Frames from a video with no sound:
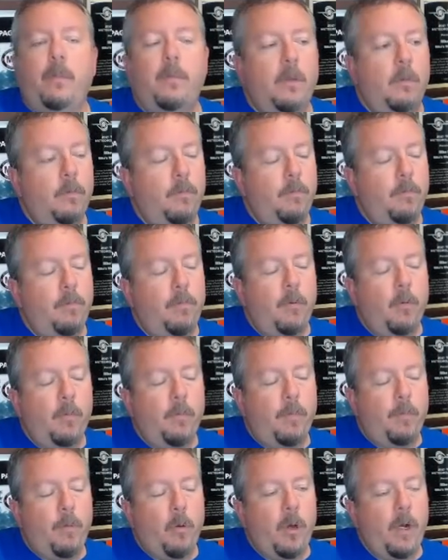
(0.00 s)
But the
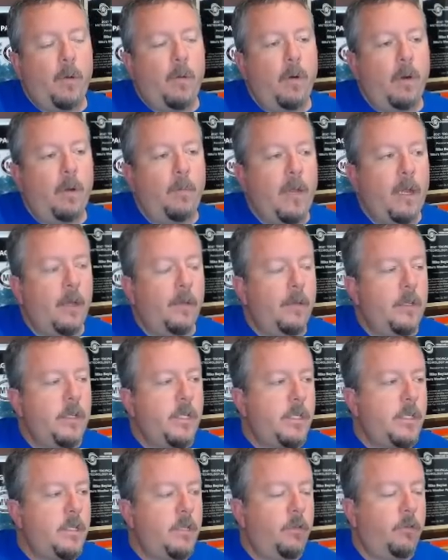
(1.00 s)
point I wanted to make on
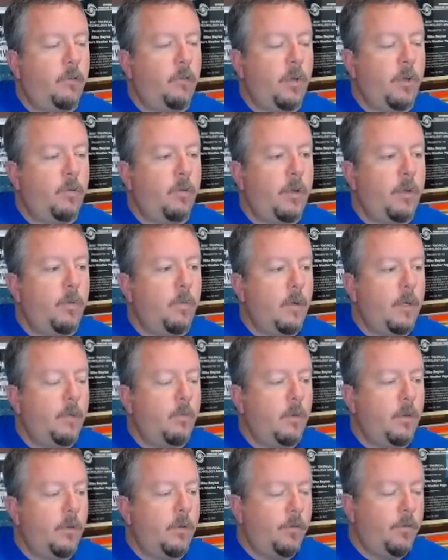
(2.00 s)
this
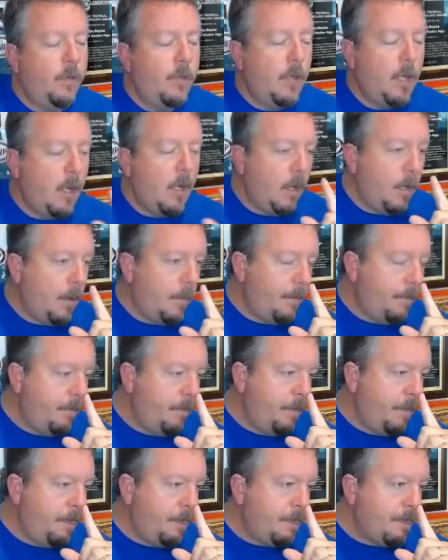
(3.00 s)
2021 was
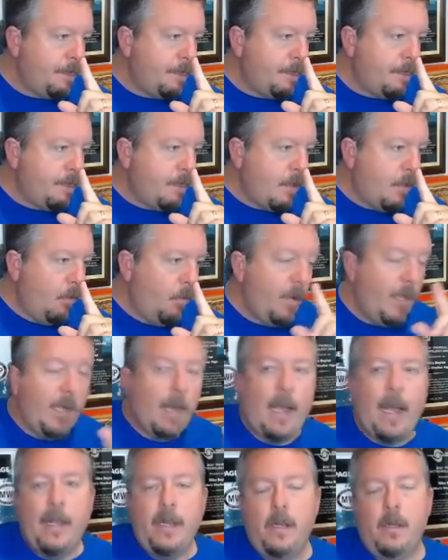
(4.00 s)
we
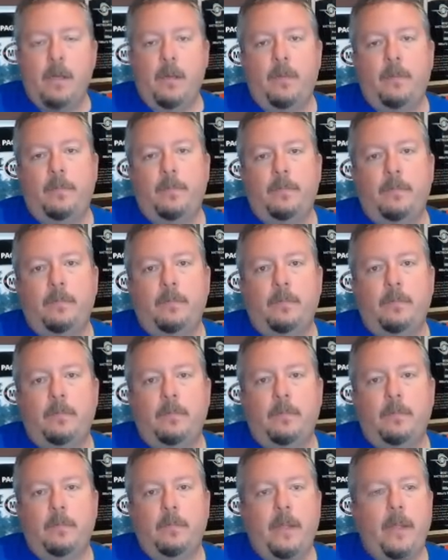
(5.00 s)
had Ida.
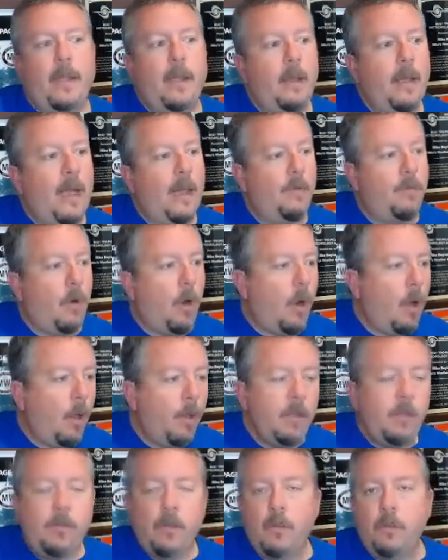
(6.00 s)
And out of
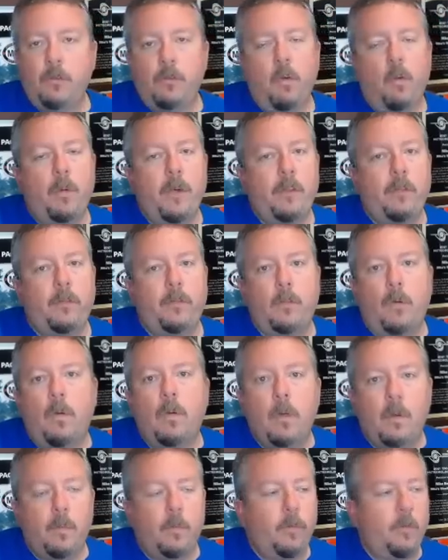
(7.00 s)
all these other 20
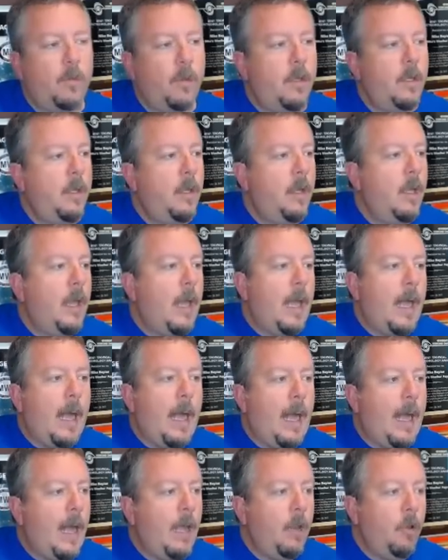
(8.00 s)
storms,
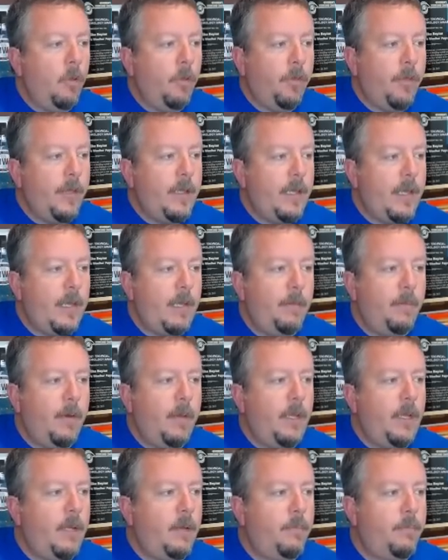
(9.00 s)
I don't think
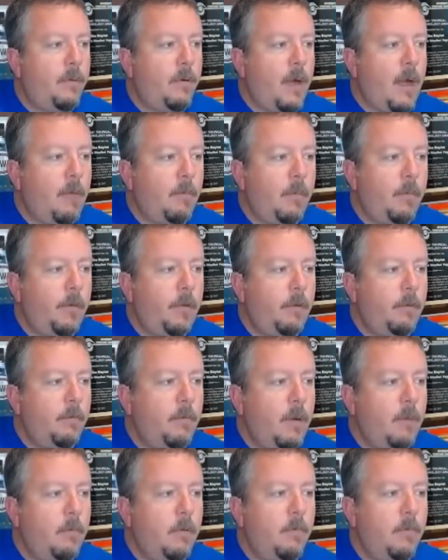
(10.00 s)
anybody could probably
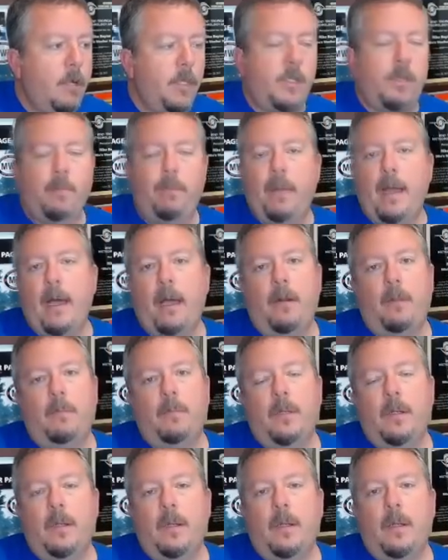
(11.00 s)
remember much about
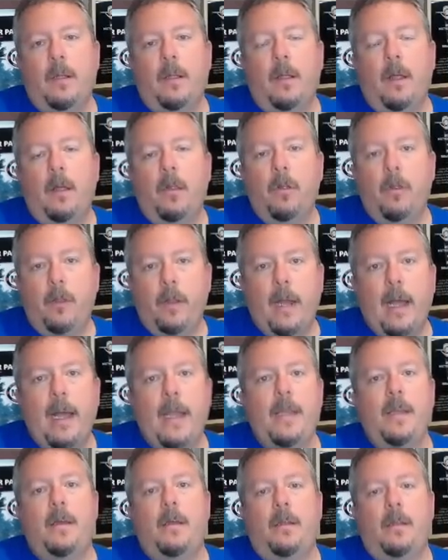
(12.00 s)
them other than
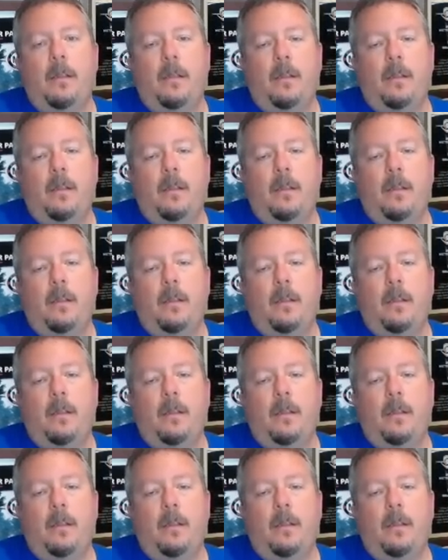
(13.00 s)
Ida.